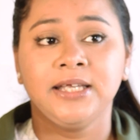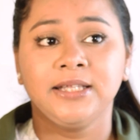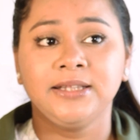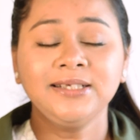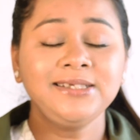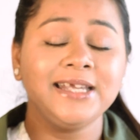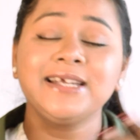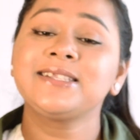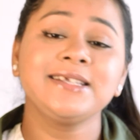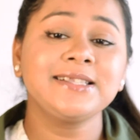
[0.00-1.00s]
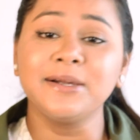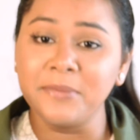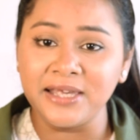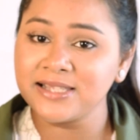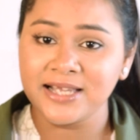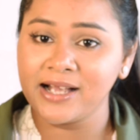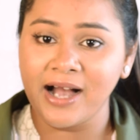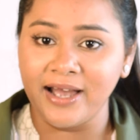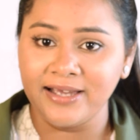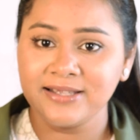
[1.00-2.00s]
the taste is amazing
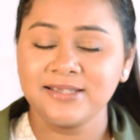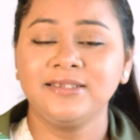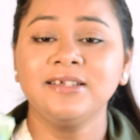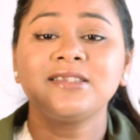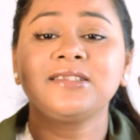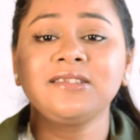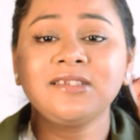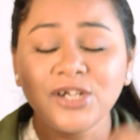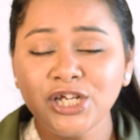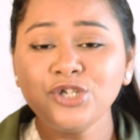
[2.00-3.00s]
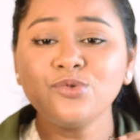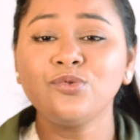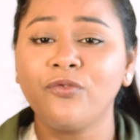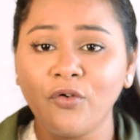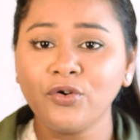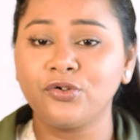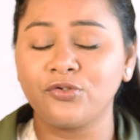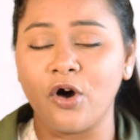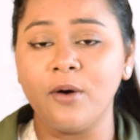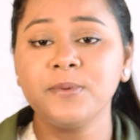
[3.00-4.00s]
guys. The 3 to 4
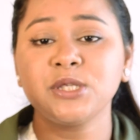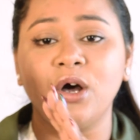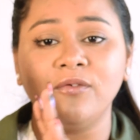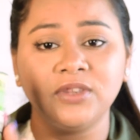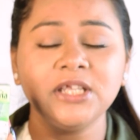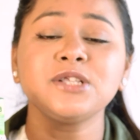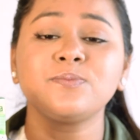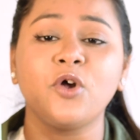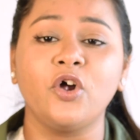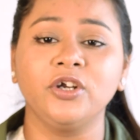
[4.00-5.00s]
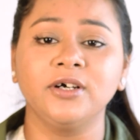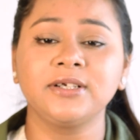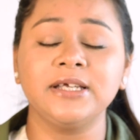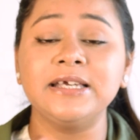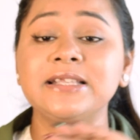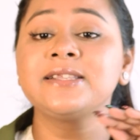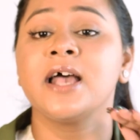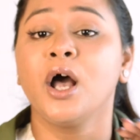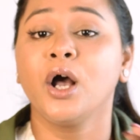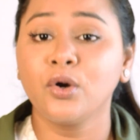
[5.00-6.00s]
drops of this product is
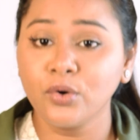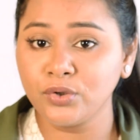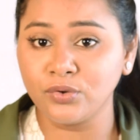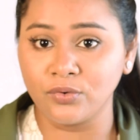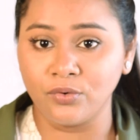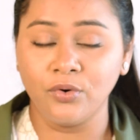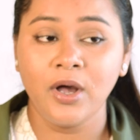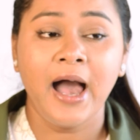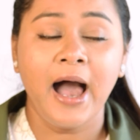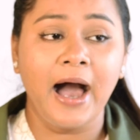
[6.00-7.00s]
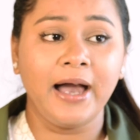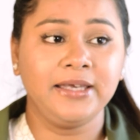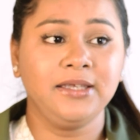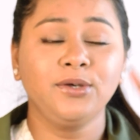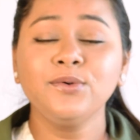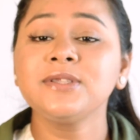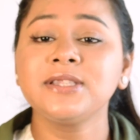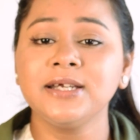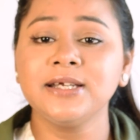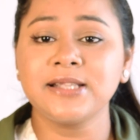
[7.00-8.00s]
good to go. I
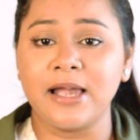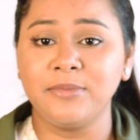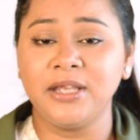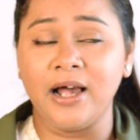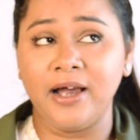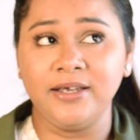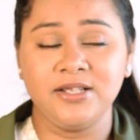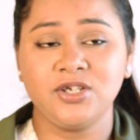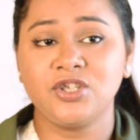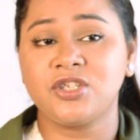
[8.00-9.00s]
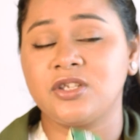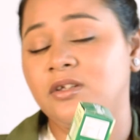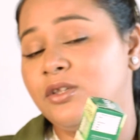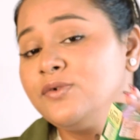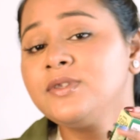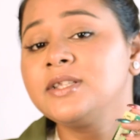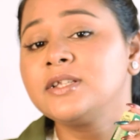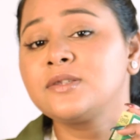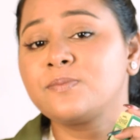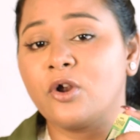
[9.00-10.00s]
just use
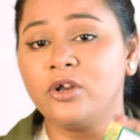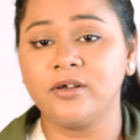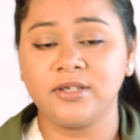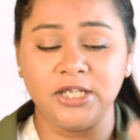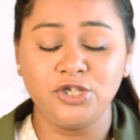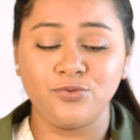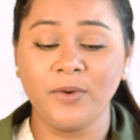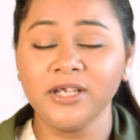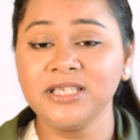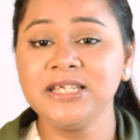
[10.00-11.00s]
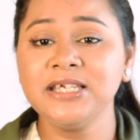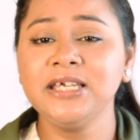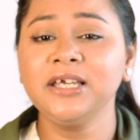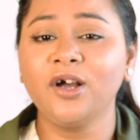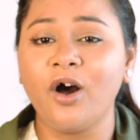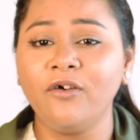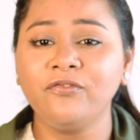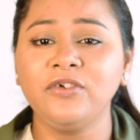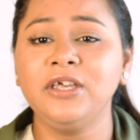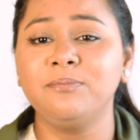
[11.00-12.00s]
this product into my tea,
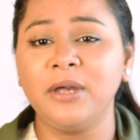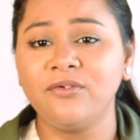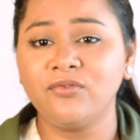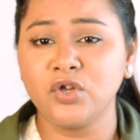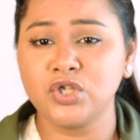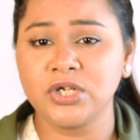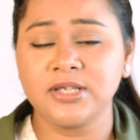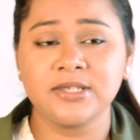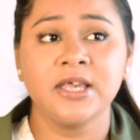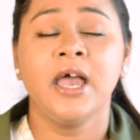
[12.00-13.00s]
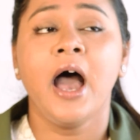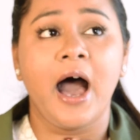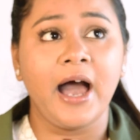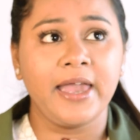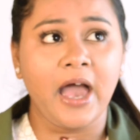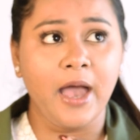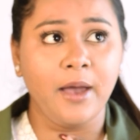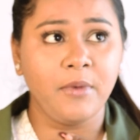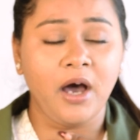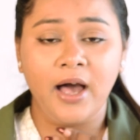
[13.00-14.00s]
coffee, beverages. I
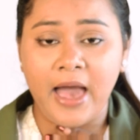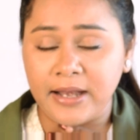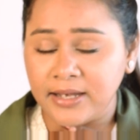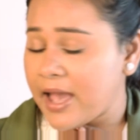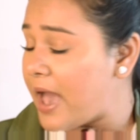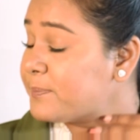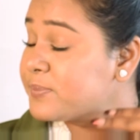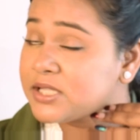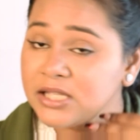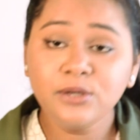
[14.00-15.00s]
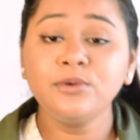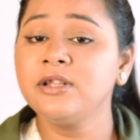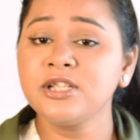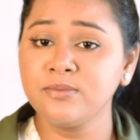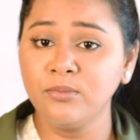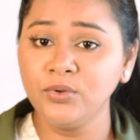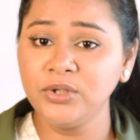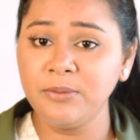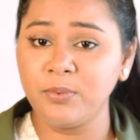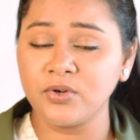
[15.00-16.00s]
am an absolutely
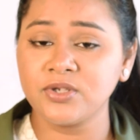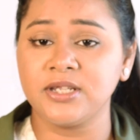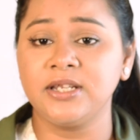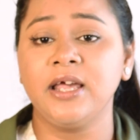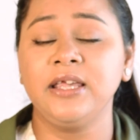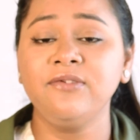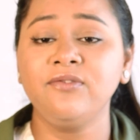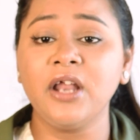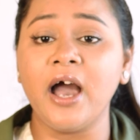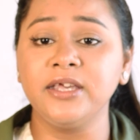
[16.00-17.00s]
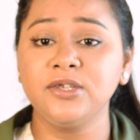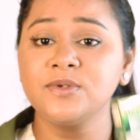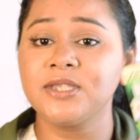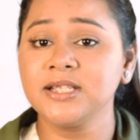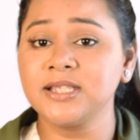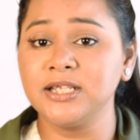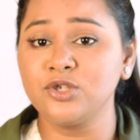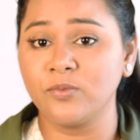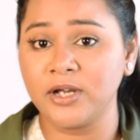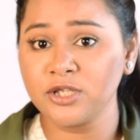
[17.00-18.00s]
smoothie person. Even I use this
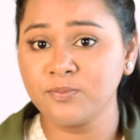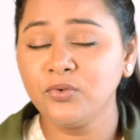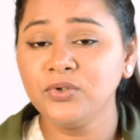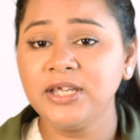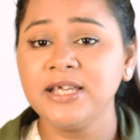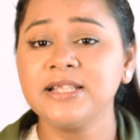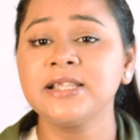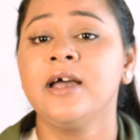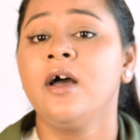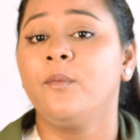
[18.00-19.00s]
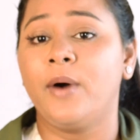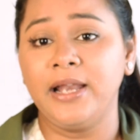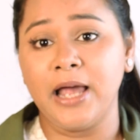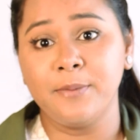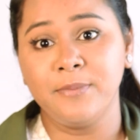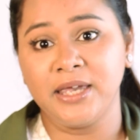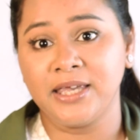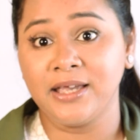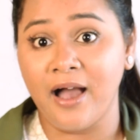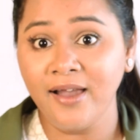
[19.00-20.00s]
into my smoothies while I am
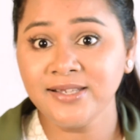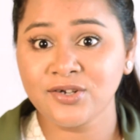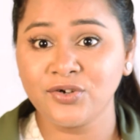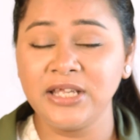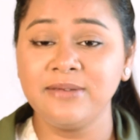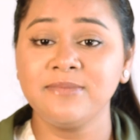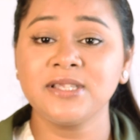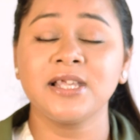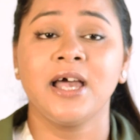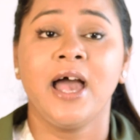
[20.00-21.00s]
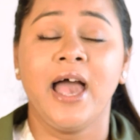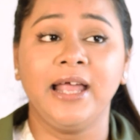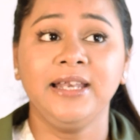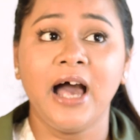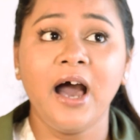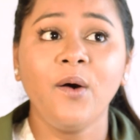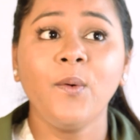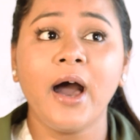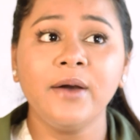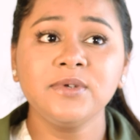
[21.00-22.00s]
making ice creams. And
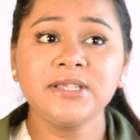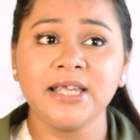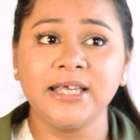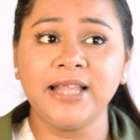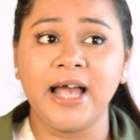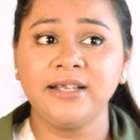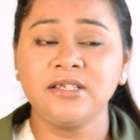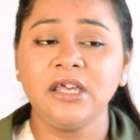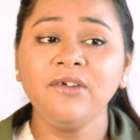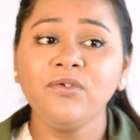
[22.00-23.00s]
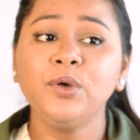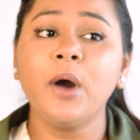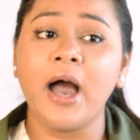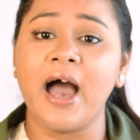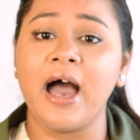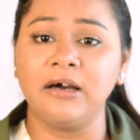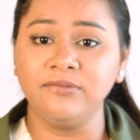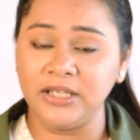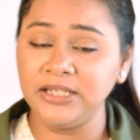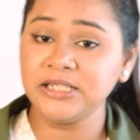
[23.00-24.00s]
now I would say that if you
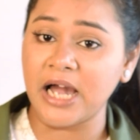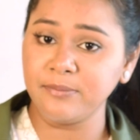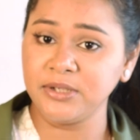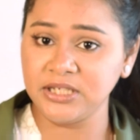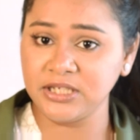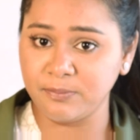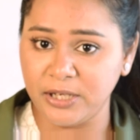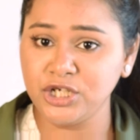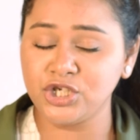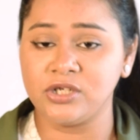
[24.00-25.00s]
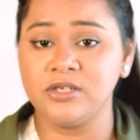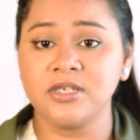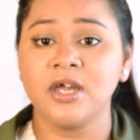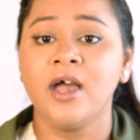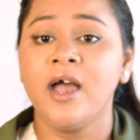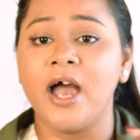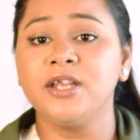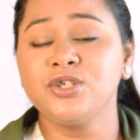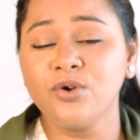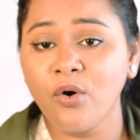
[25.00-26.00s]
have any diabetic patient
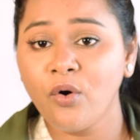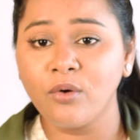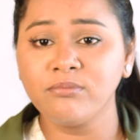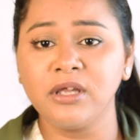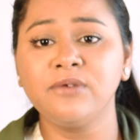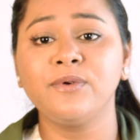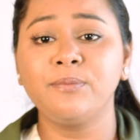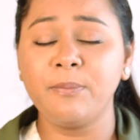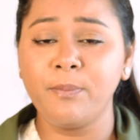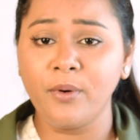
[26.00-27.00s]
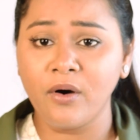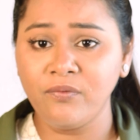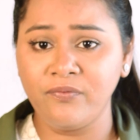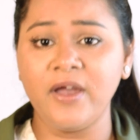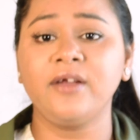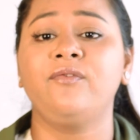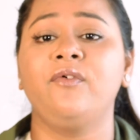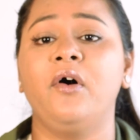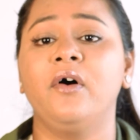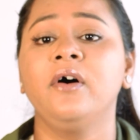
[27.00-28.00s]
at your home, it would be perfect
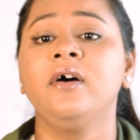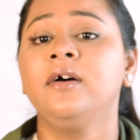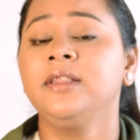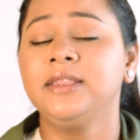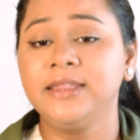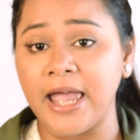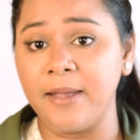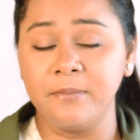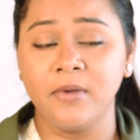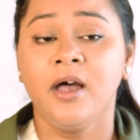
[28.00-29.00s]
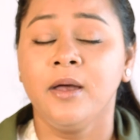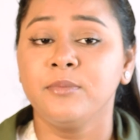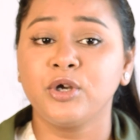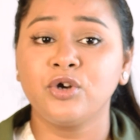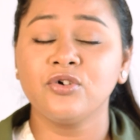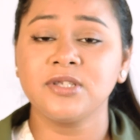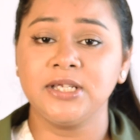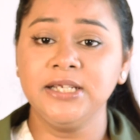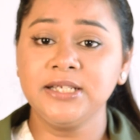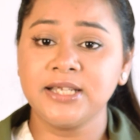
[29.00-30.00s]
for them because
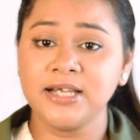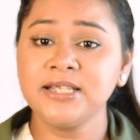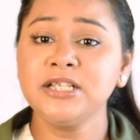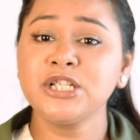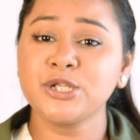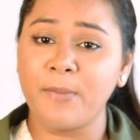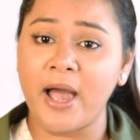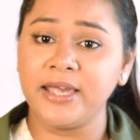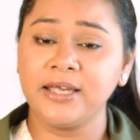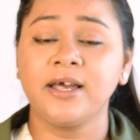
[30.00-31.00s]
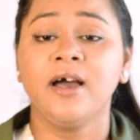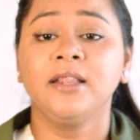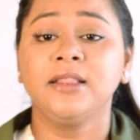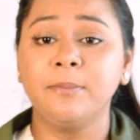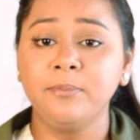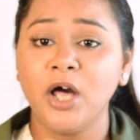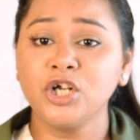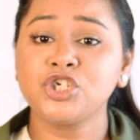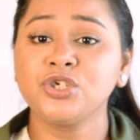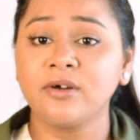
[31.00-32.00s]
it doesn't spike the blood
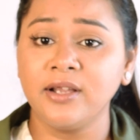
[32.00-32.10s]
sugar